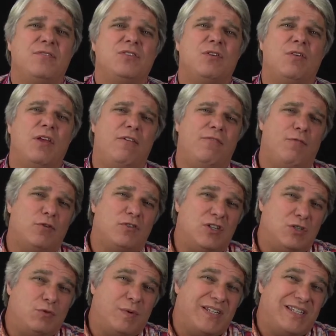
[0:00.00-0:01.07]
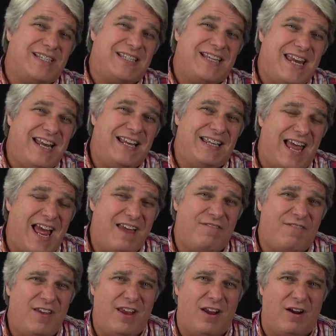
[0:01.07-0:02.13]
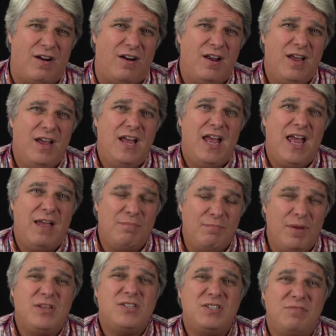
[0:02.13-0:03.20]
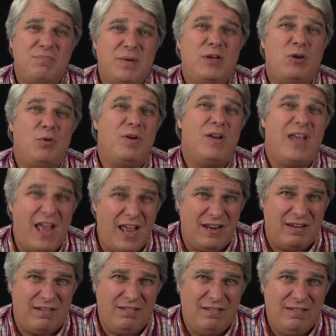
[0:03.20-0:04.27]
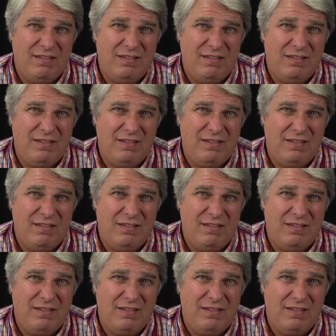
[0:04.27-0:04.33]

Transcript: So therefore, since we see life here, it must have been created.